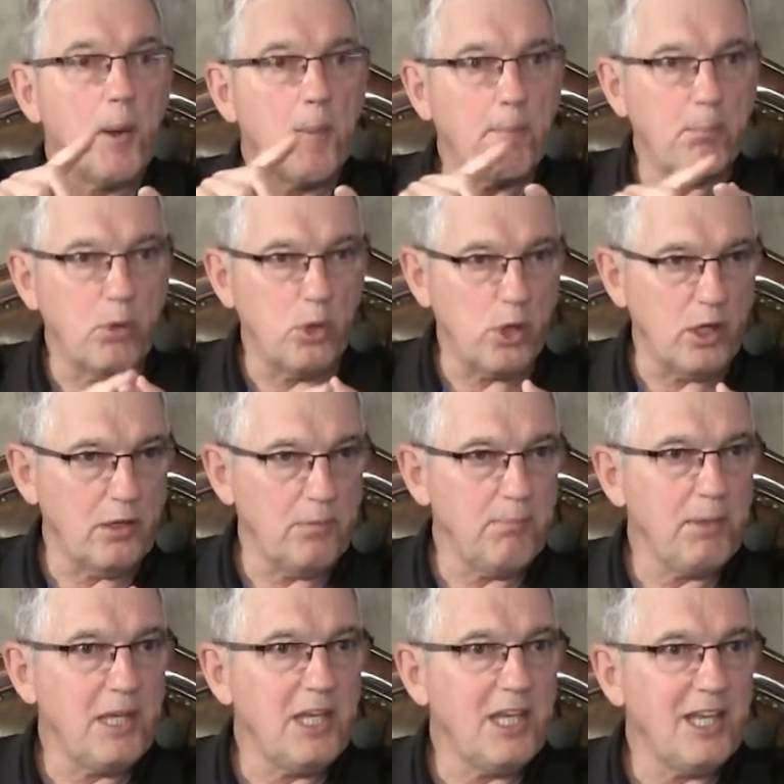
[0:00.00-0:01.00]
Put it in
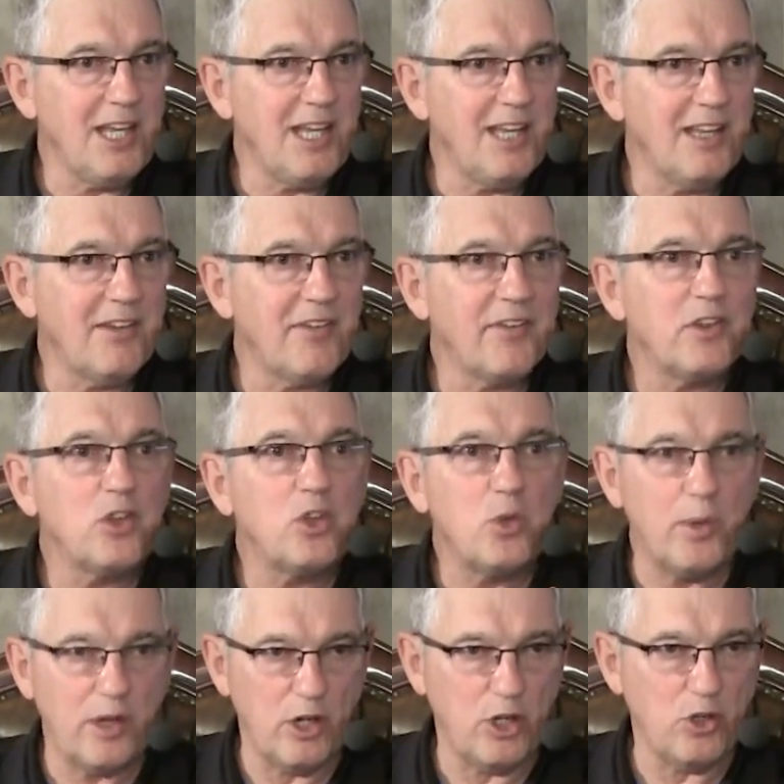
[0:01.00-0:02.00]
PE to
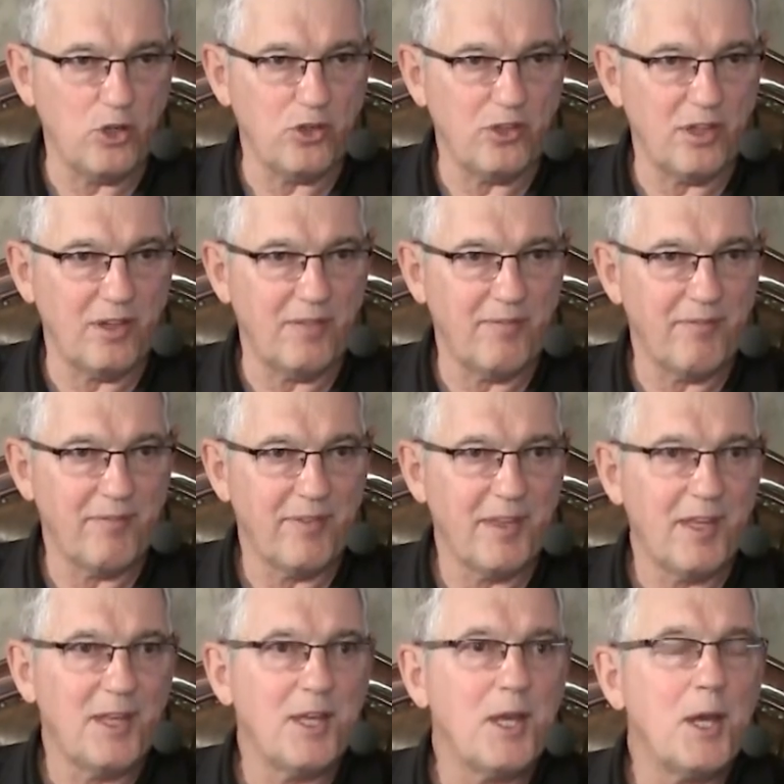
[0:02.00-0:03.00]
introduce it.
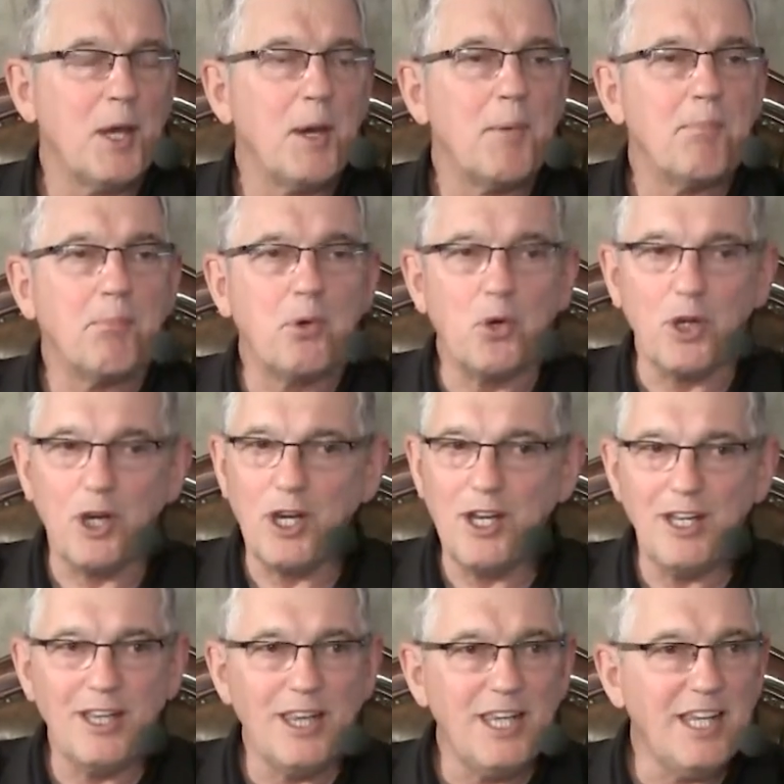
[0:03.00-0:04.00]
Put it
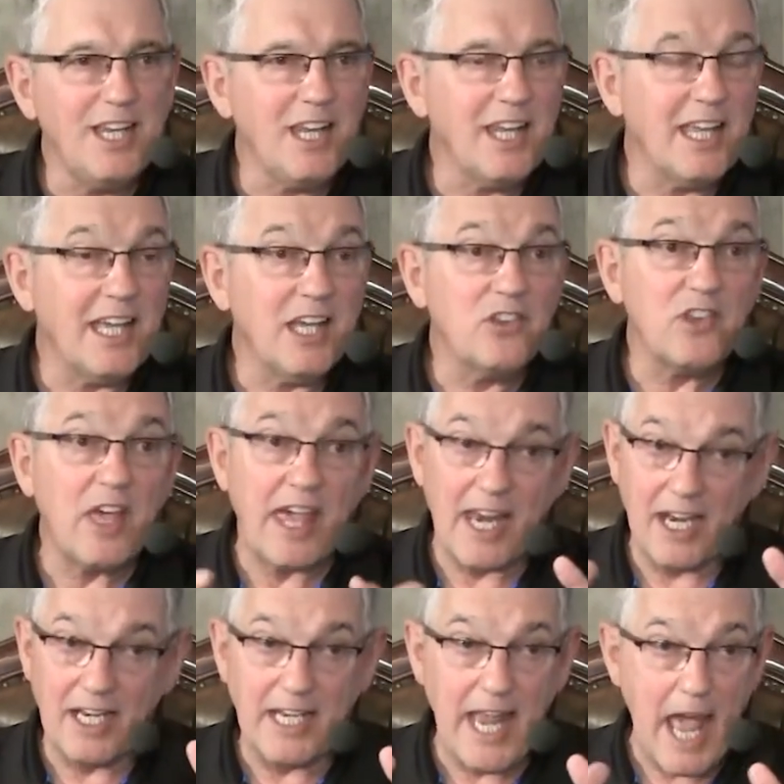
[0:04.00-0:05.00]
in little leagues and
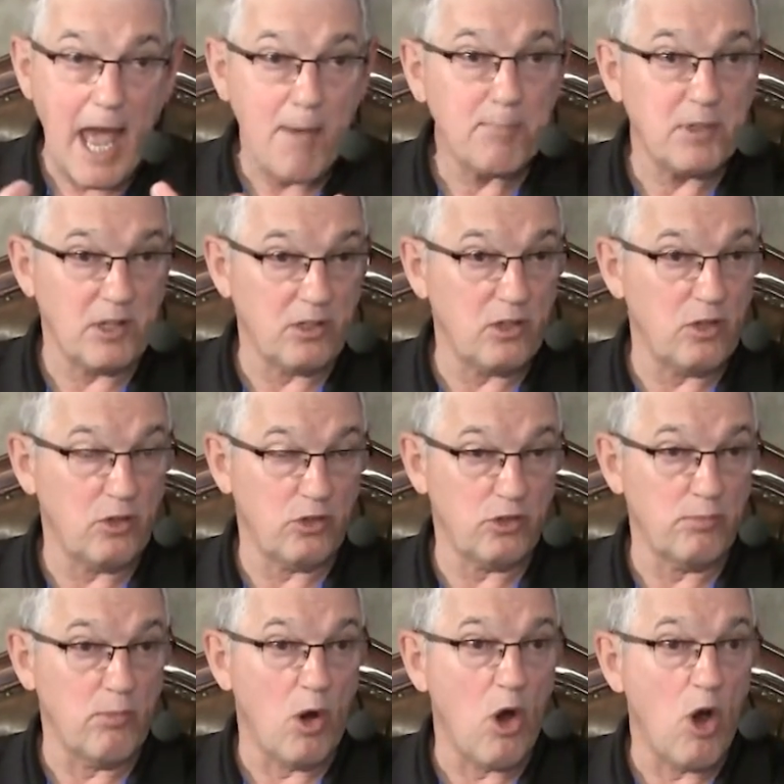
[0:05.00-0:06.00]
adapt it to
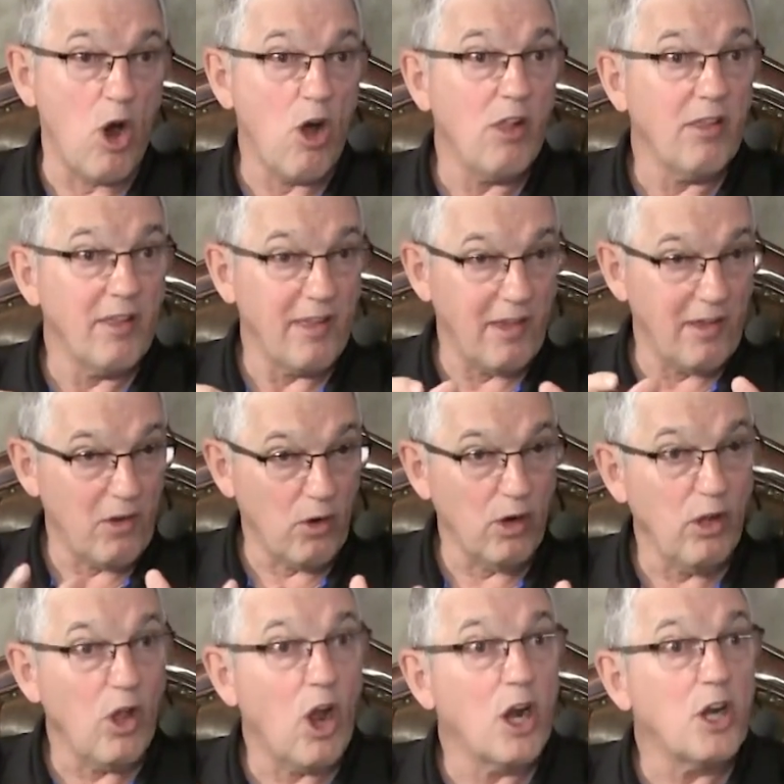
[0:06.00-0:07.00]
small or
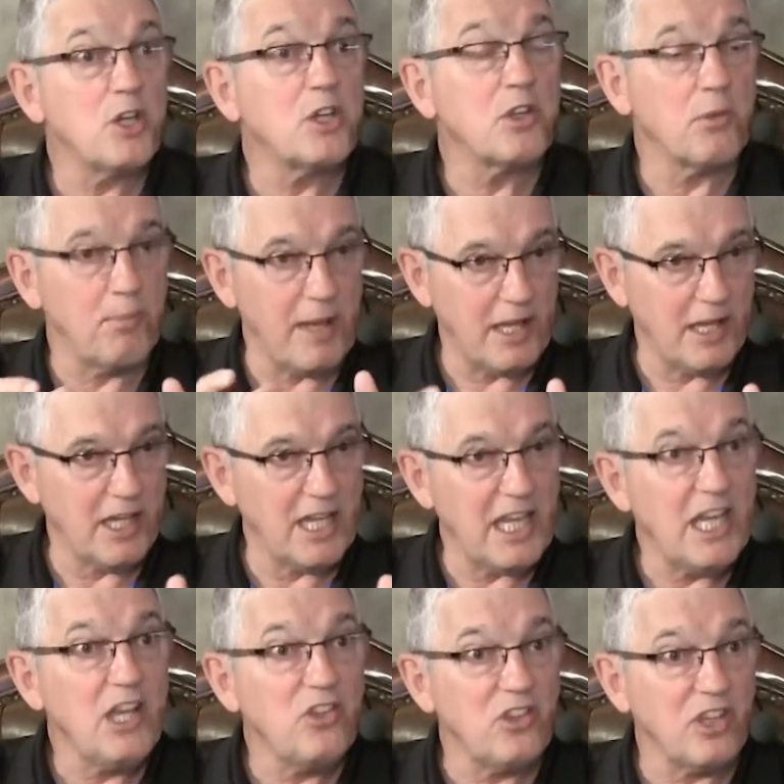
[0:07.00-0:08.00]
large to make it
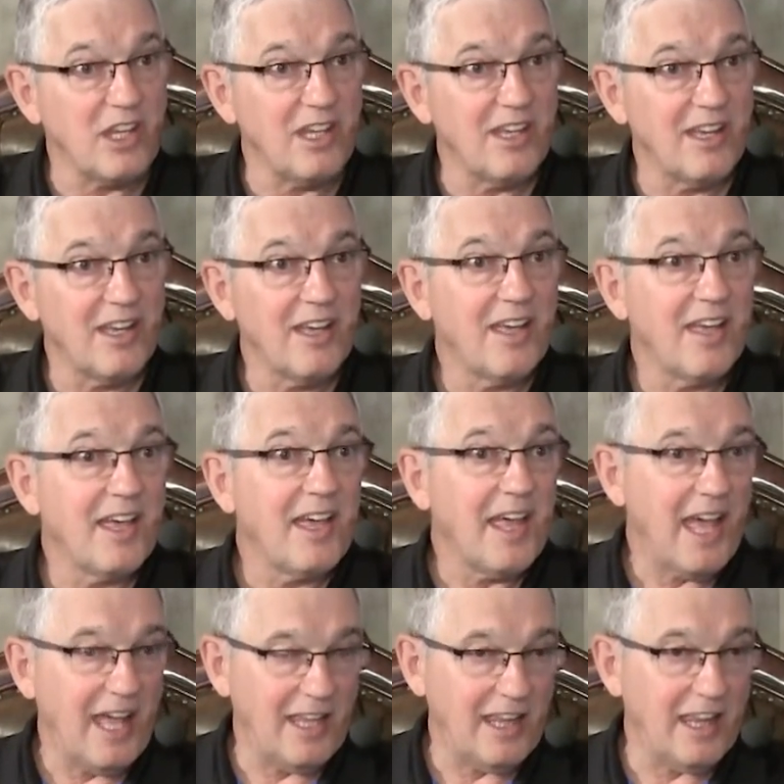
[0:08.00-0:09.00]
easy
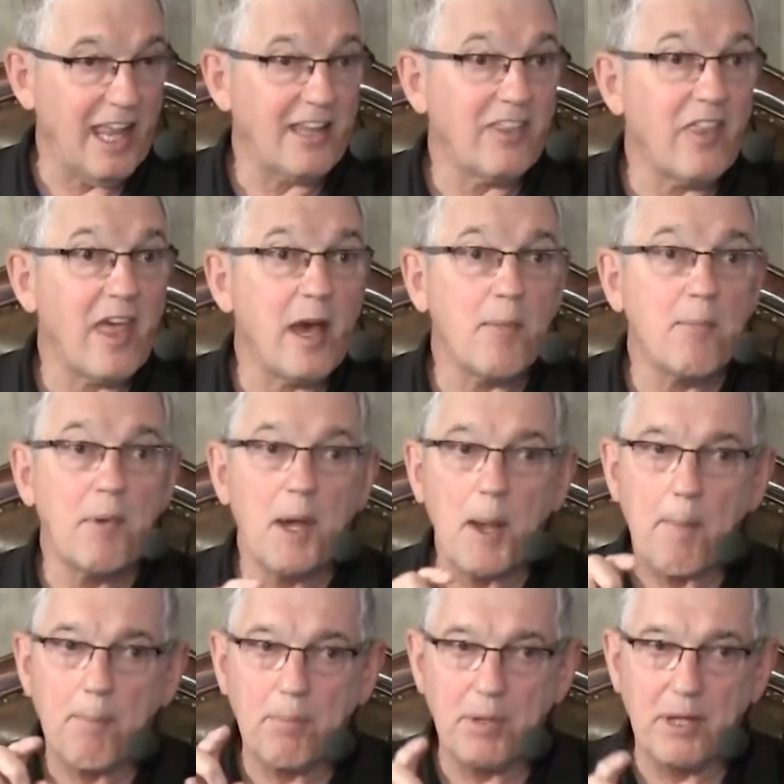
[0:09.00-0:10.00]
and let them
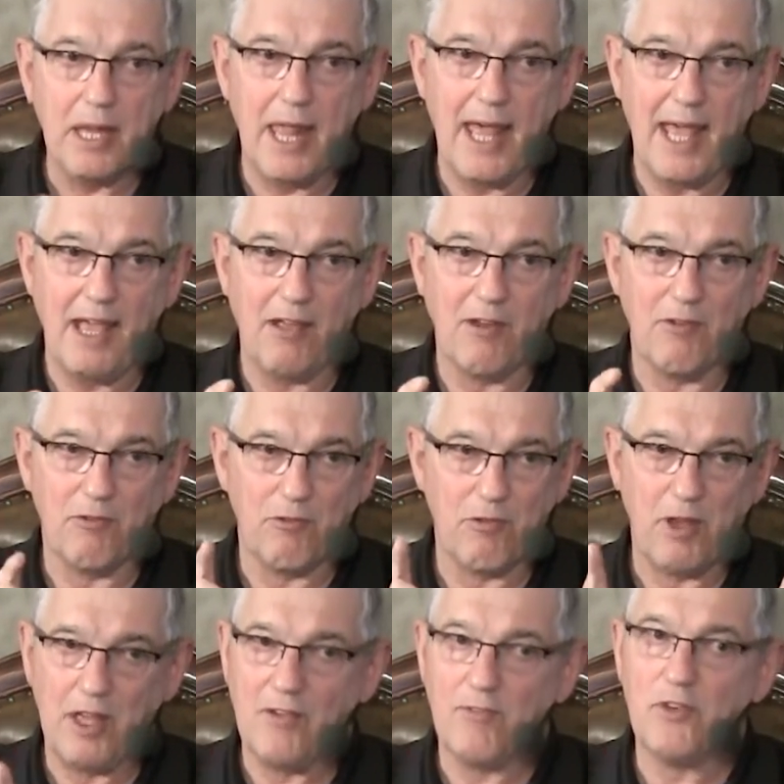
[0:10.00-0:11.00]
play.
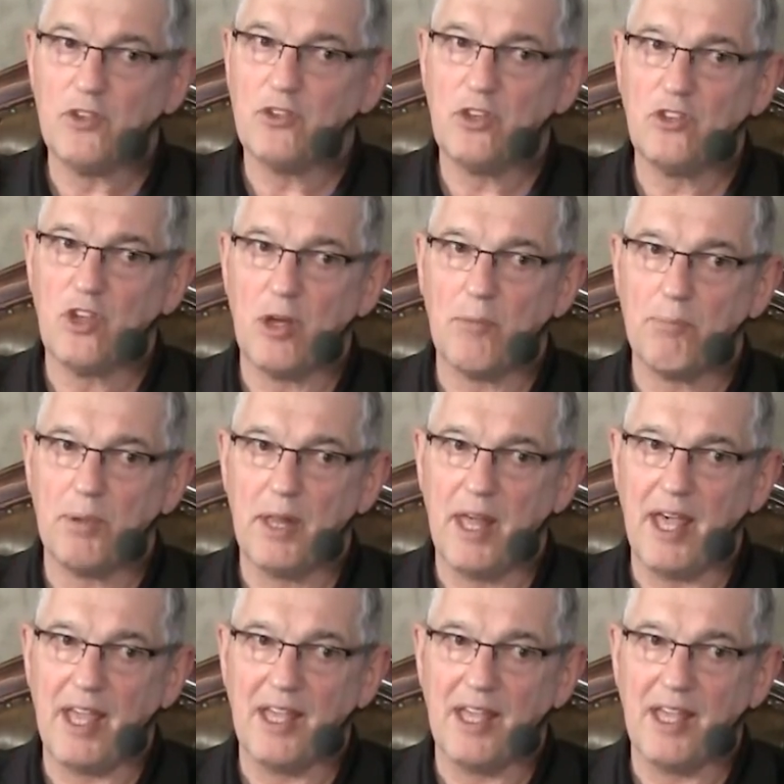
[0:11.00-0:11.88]
Emphasis on play.